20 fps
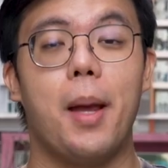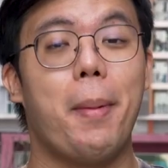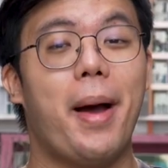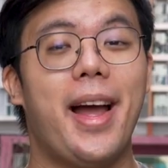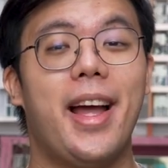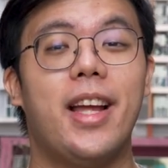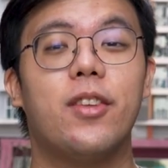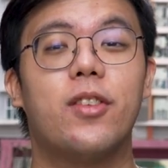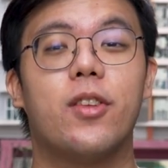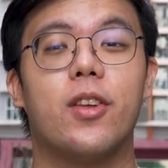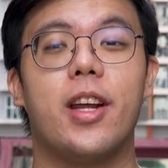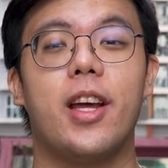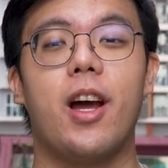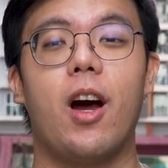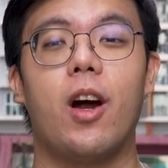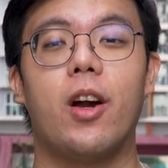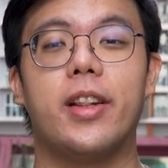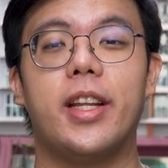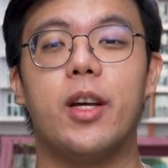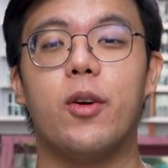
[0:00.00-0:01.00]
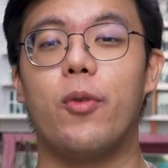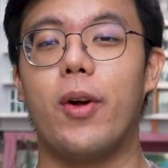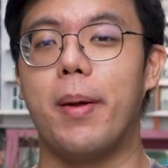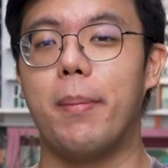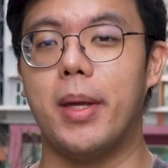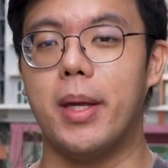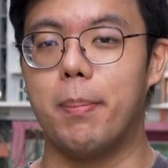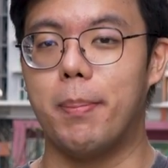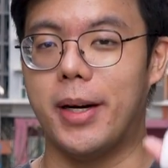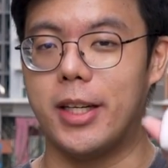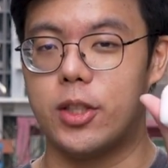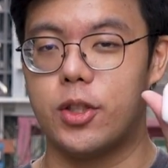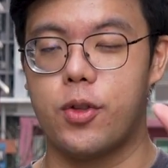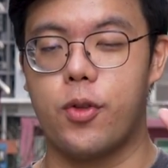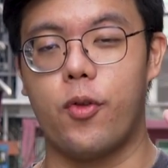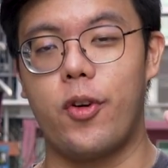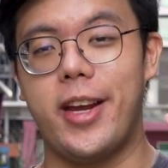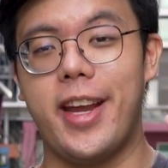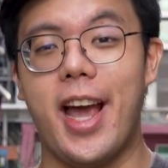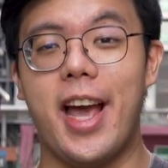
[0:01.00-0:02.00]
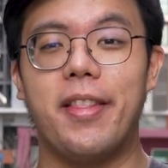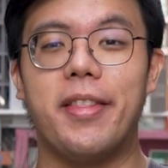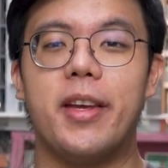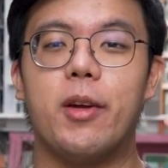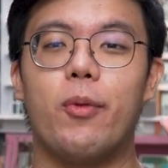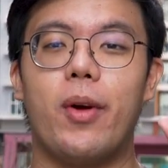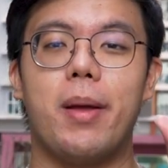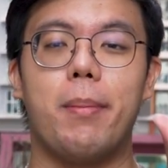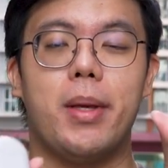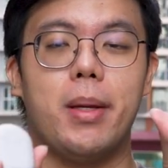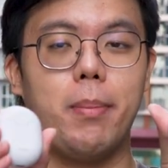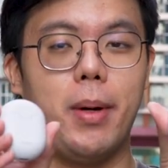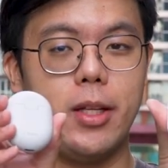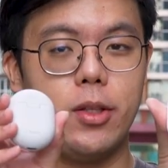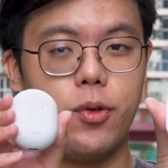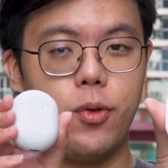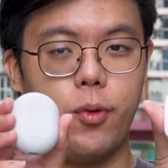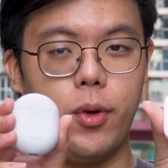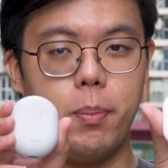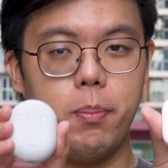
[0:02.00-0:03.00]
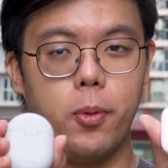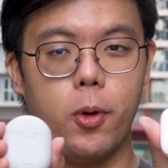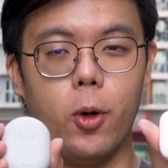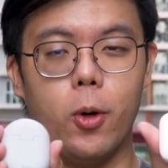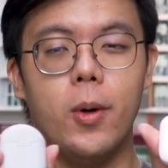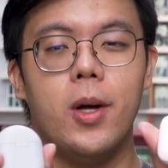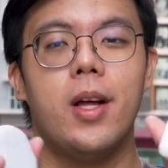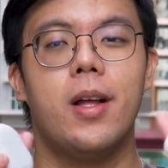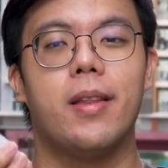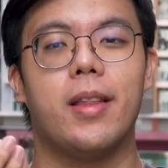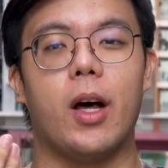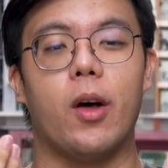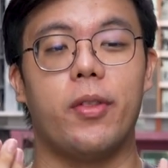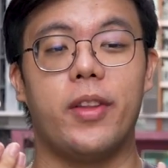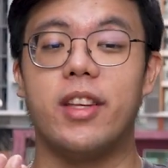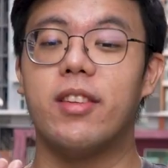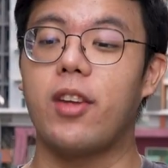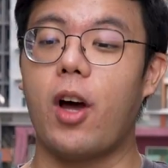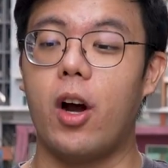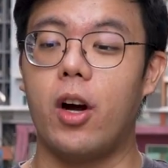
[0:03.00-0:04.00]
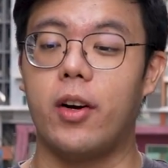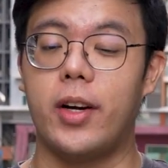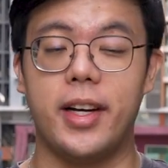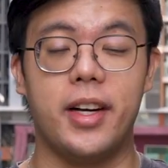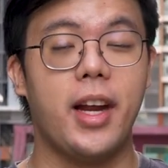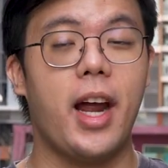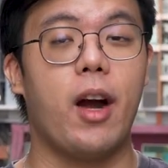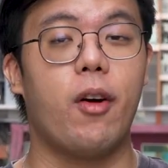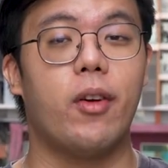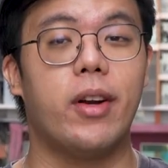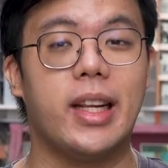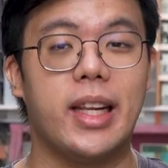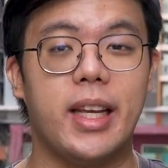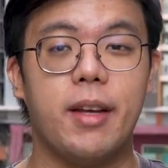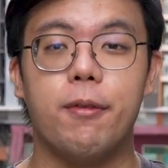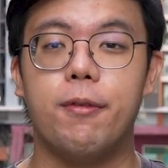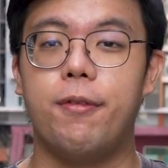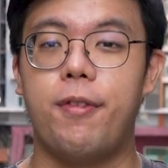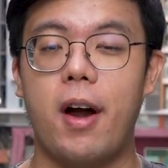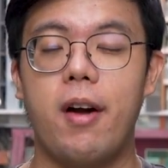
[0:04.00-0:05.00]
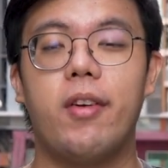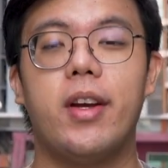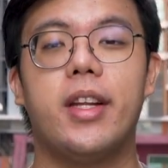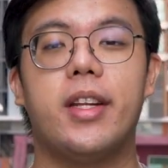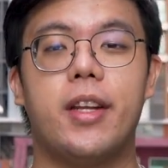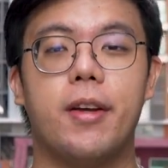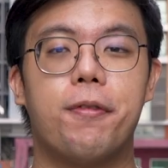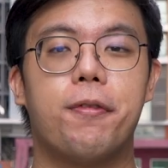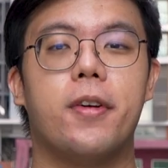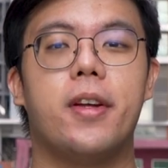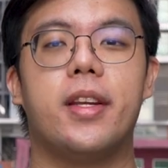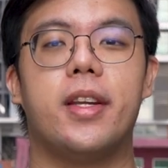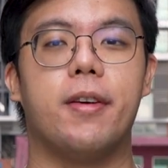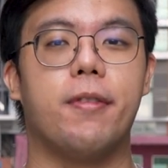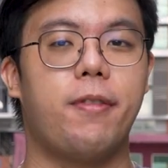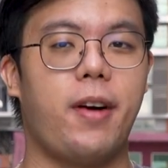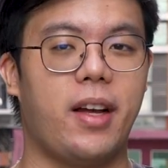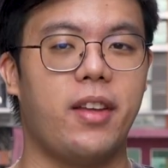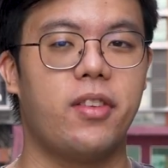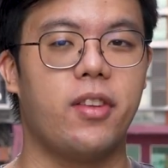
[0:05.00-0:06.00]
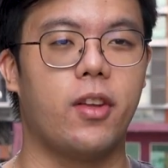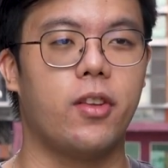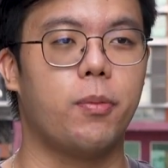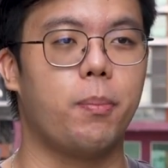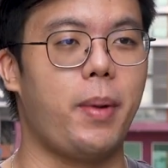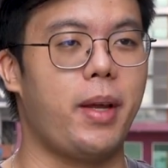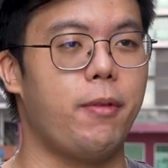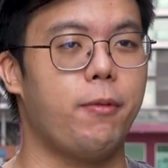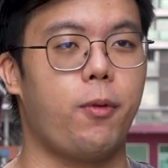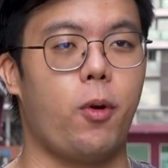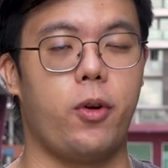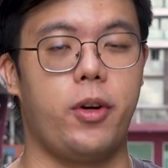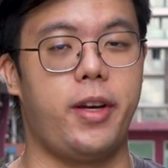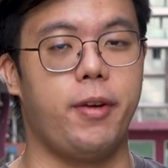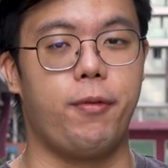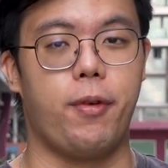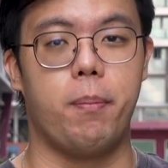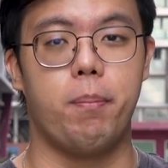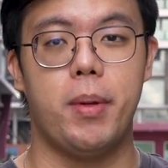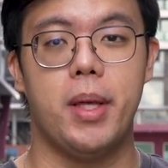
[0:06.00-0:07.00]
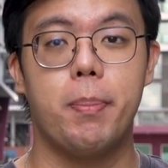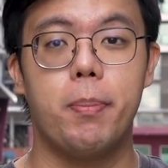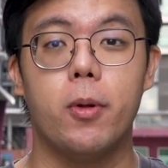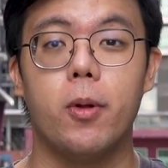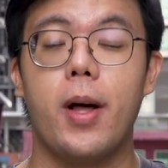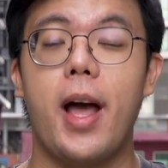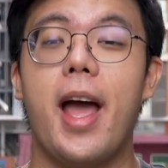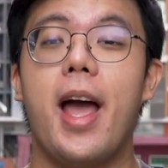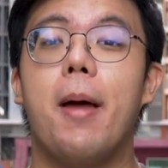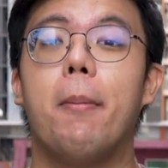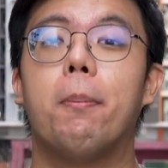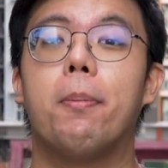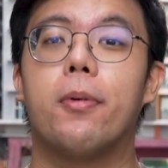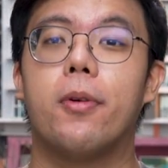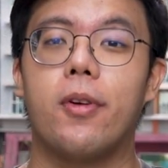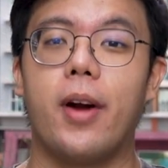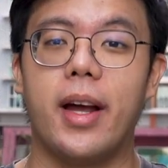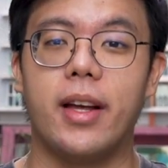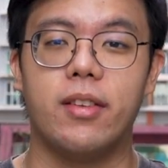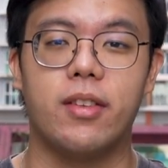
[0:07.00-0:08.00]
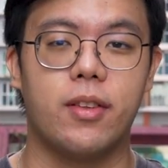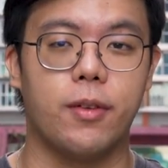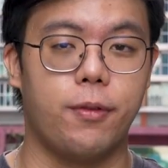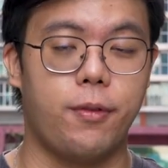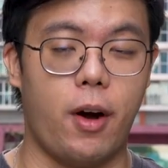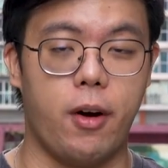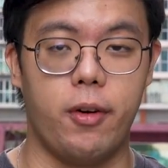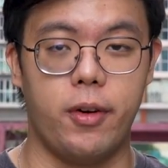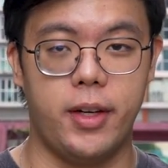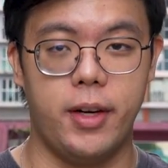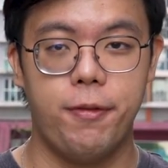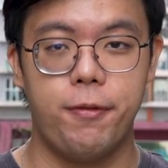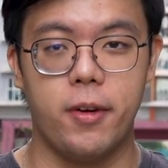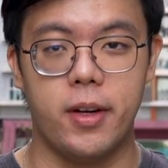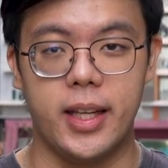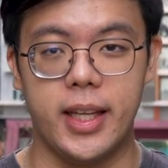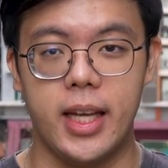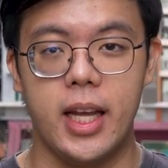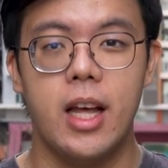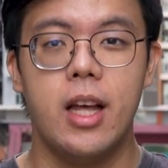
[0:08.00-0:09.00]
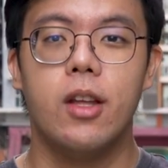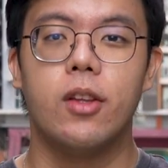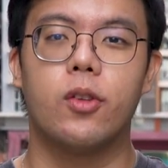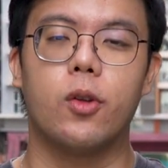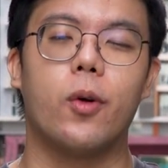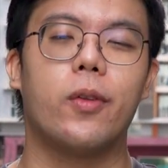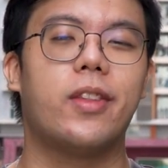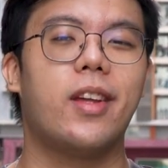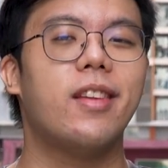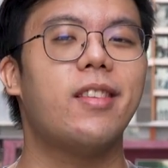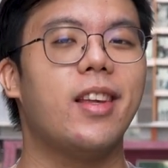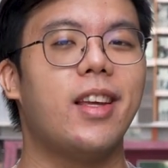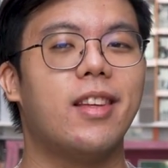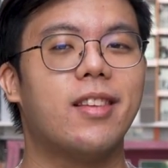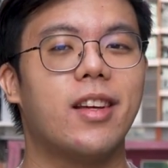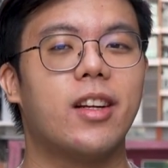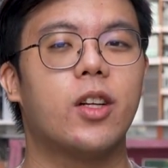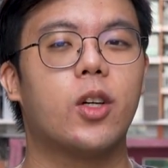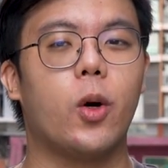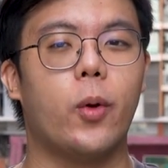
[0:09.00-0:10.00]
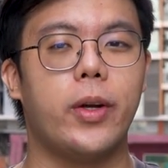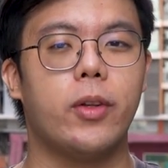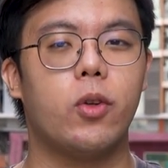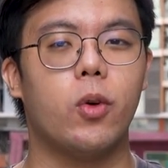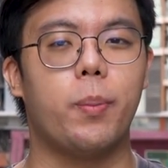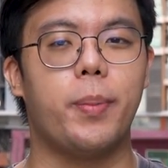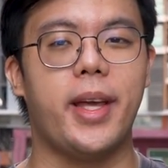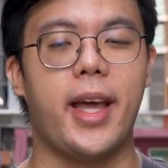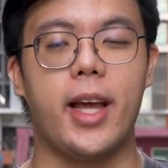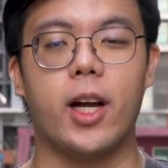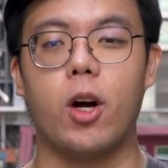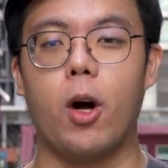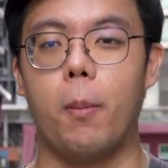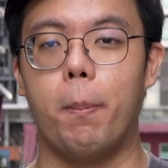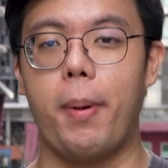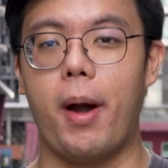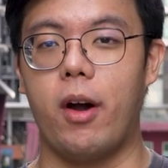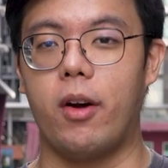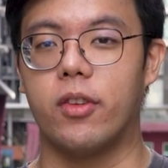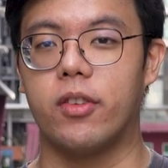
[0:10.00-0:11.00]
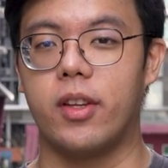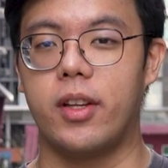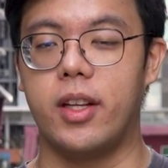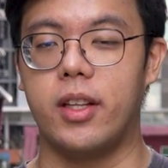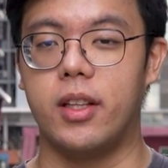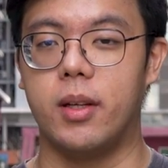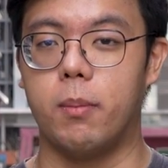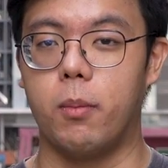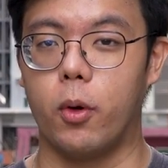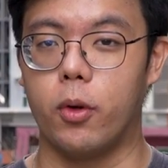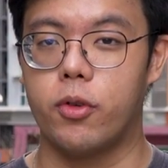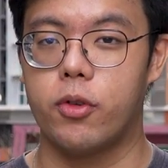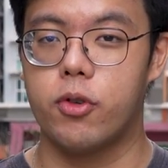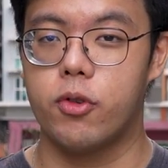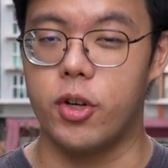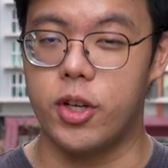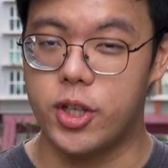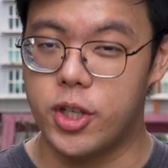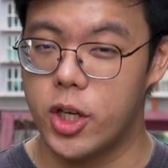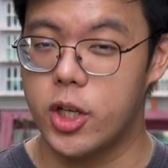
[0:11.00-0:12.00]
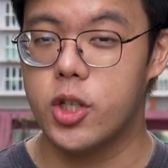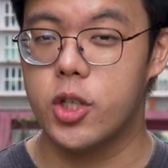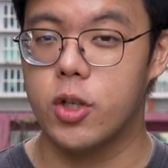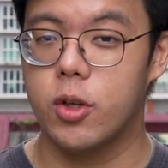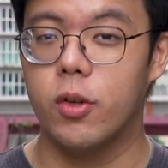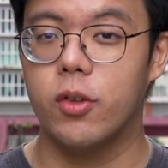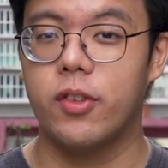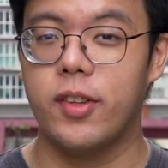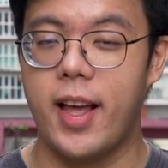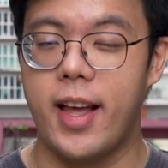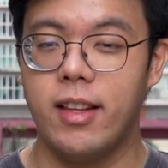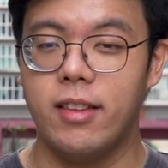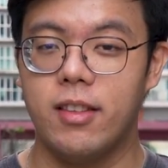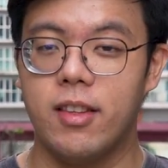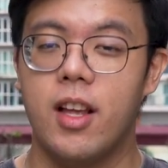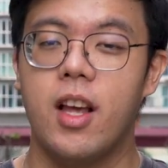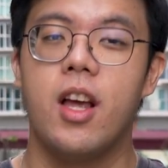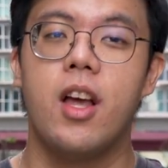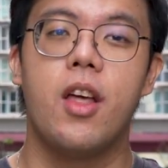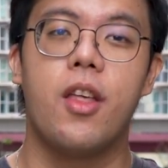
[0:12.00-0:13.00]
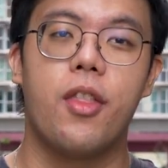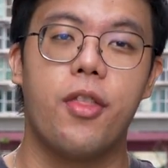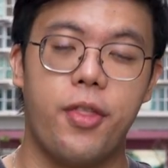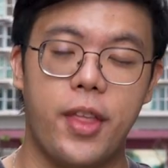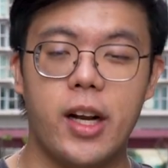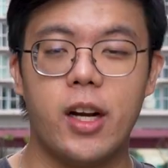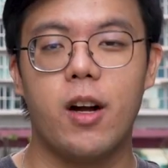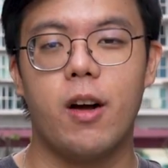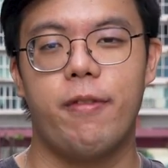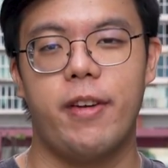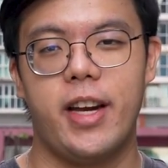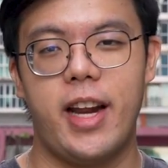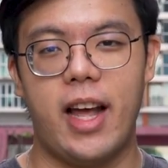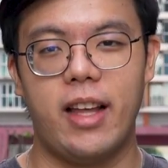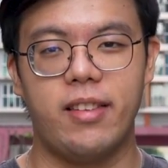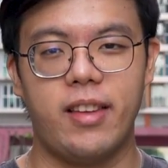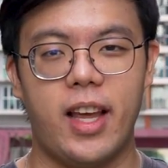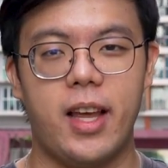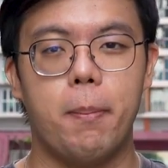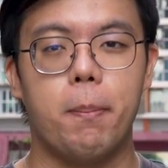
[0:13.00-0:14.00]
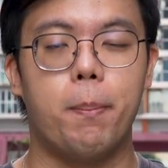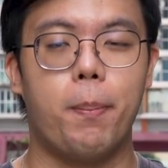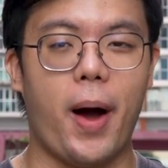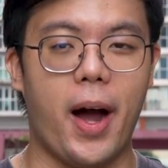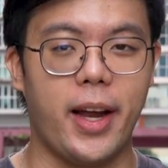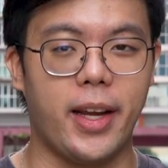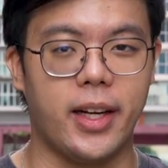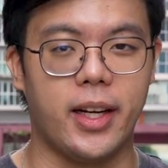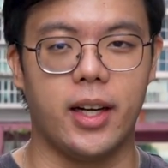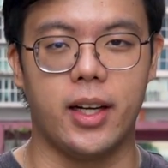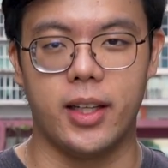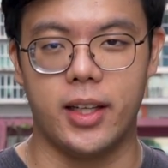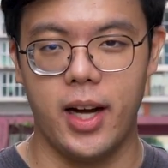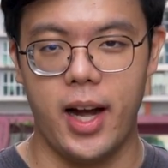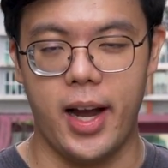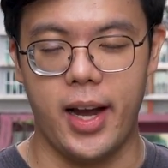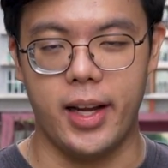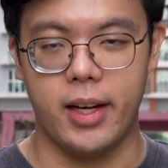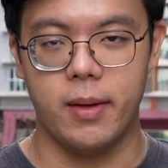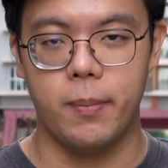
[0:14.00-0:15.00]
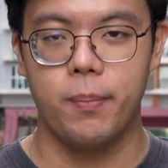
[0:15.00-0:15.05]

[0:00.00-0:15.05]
In my hands today are the Redmi Buds 3 and the Redmi Buds 3 Pro. Now these are inherently very different devices made for different people and priced very differently. So this isn't going to be a comparison in the most traditional sense. Think of it as a buying guide.